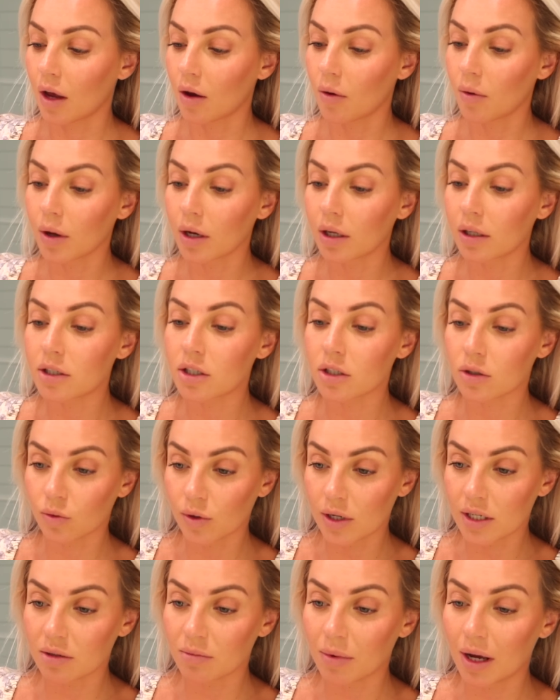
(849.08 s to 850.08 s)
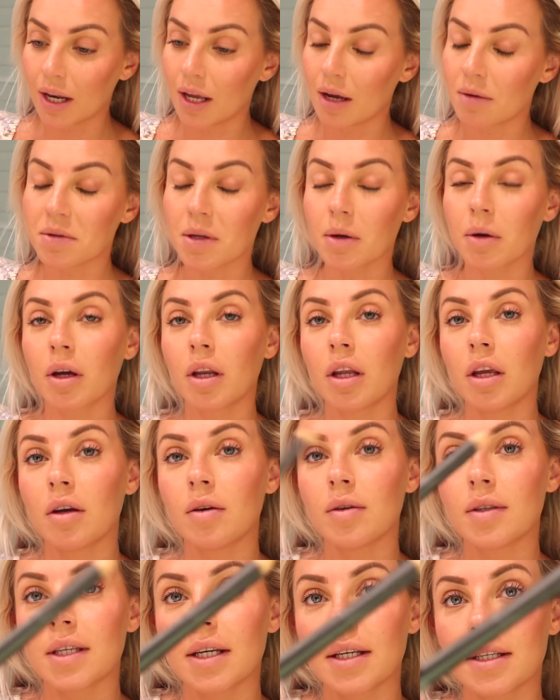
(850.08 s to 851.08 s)
I'm gonna just redo my lips. I'm gonna
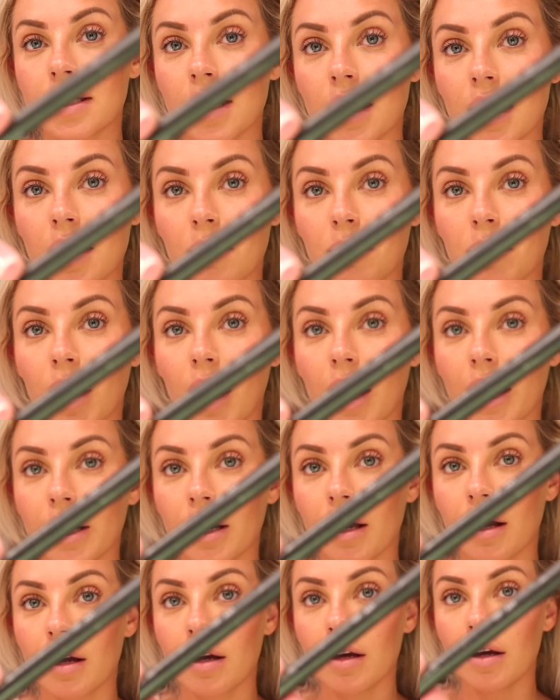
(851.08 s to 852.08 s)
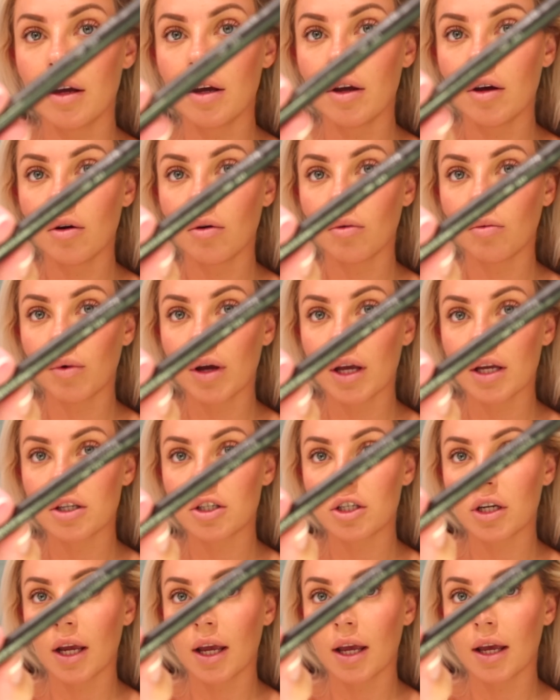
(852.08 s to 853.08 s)
use this lip liner,
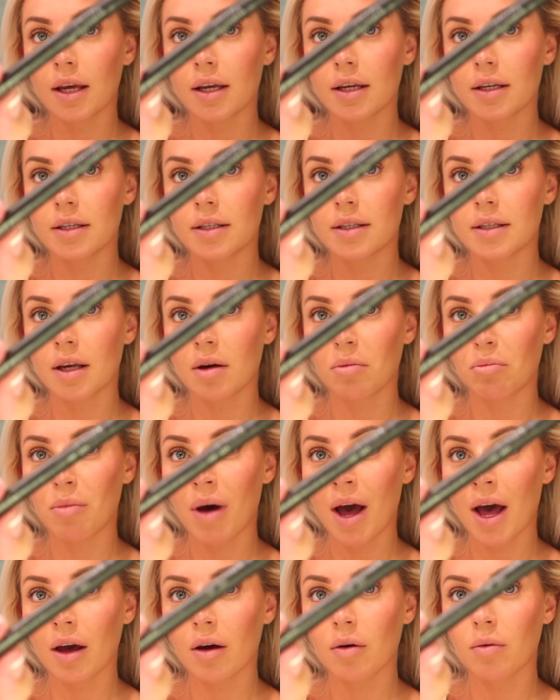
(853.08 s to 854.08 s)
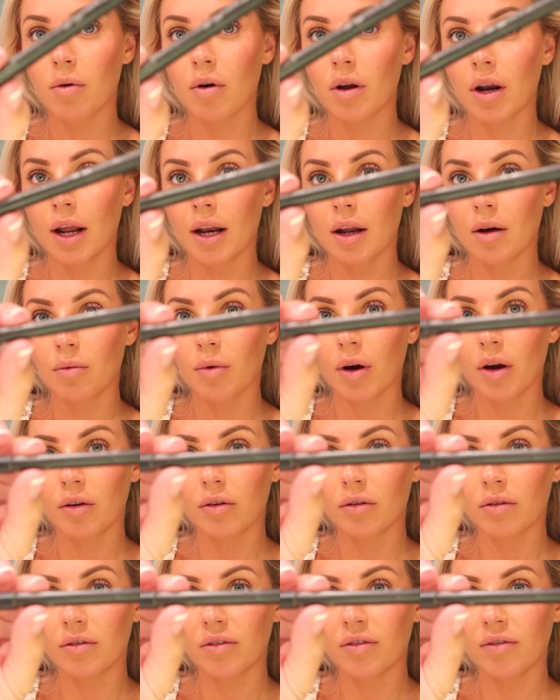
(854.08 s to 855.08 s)
which is a MAC one, and it
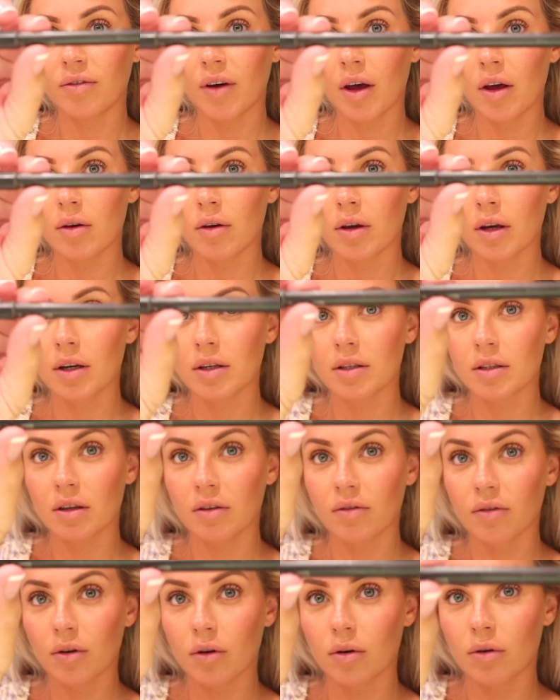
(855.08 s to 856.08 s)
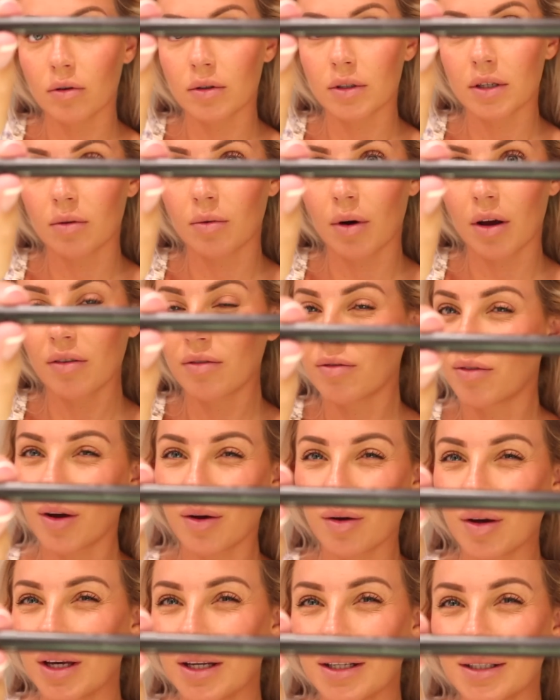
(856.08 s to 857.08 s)
won't focus. Of course it won't
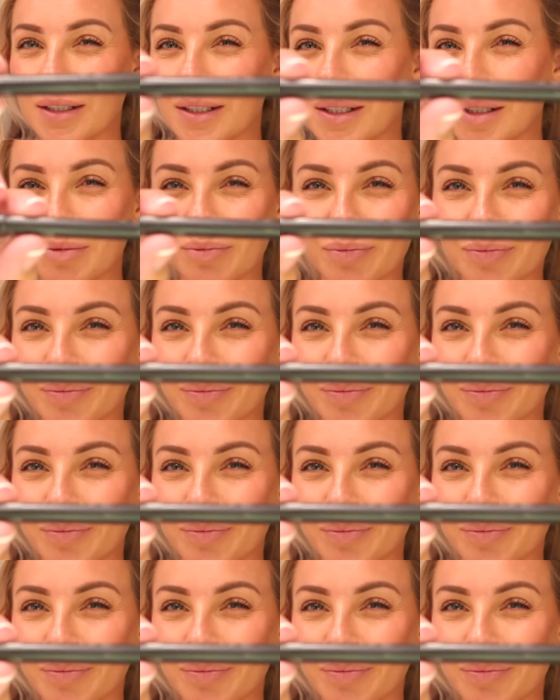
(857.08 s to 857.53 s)
focus.